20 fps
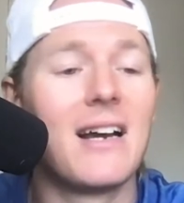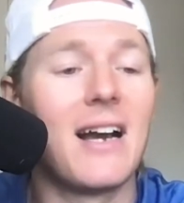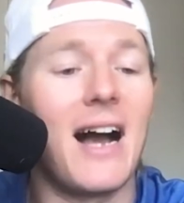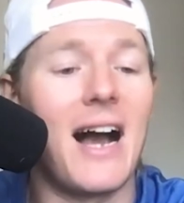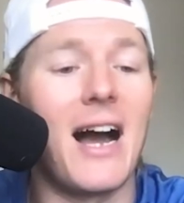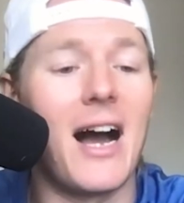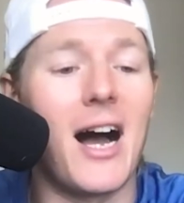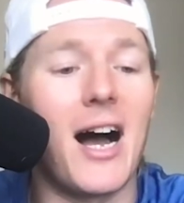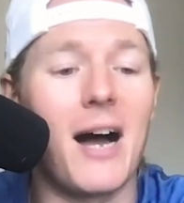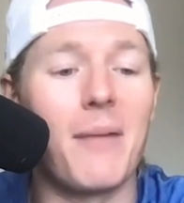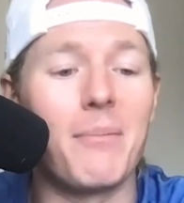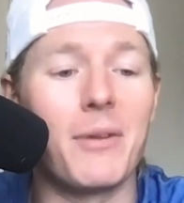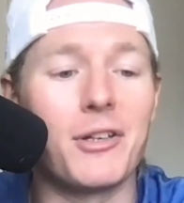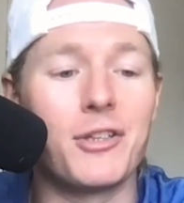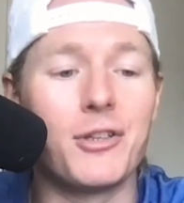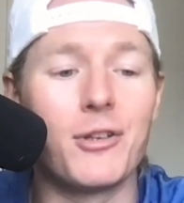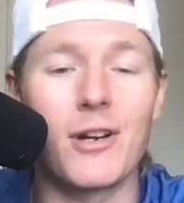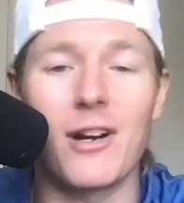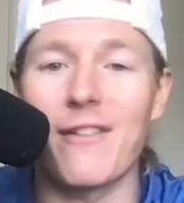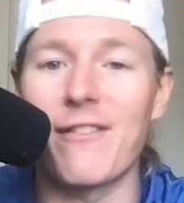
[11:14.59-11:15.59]
I'm a
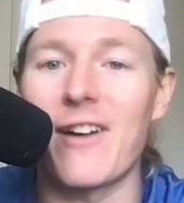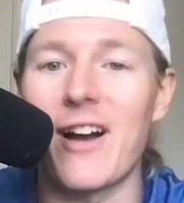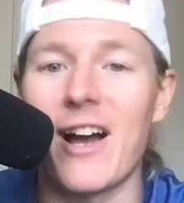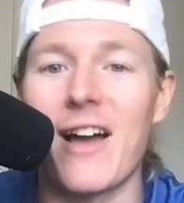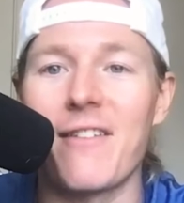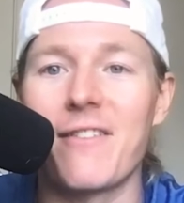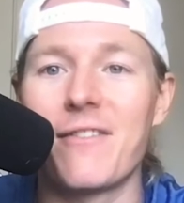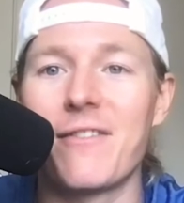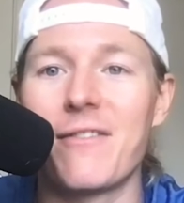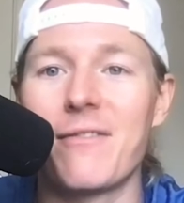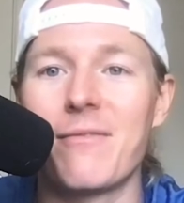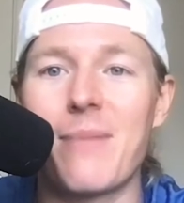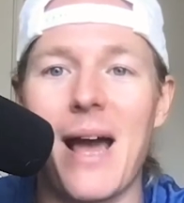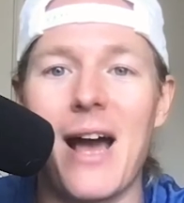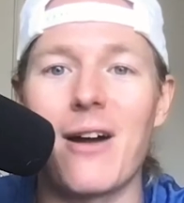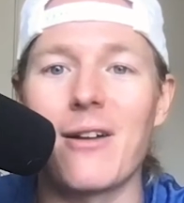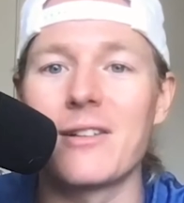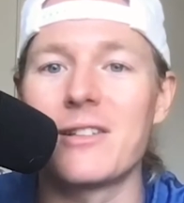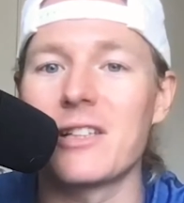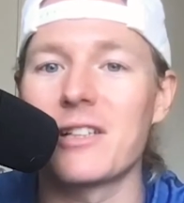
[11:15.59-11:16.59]

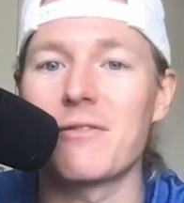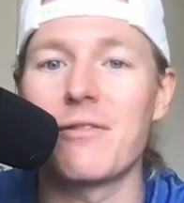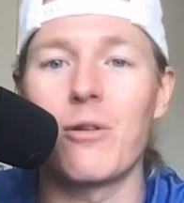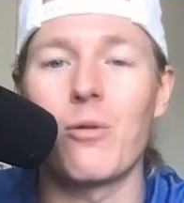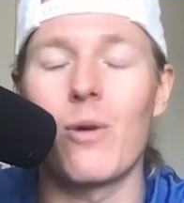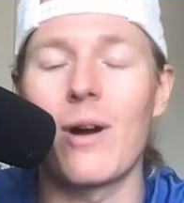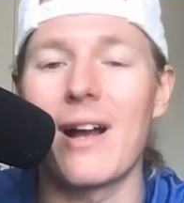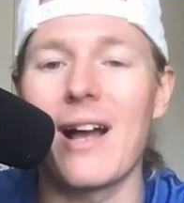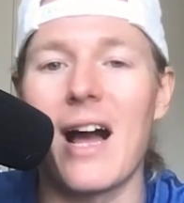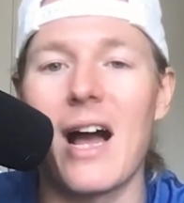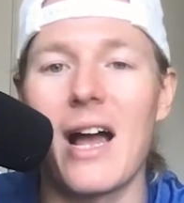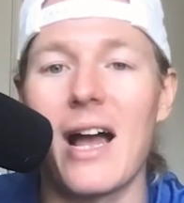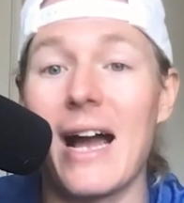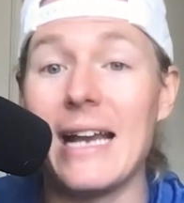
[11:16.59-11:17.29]
205-pound, 6'1" guy.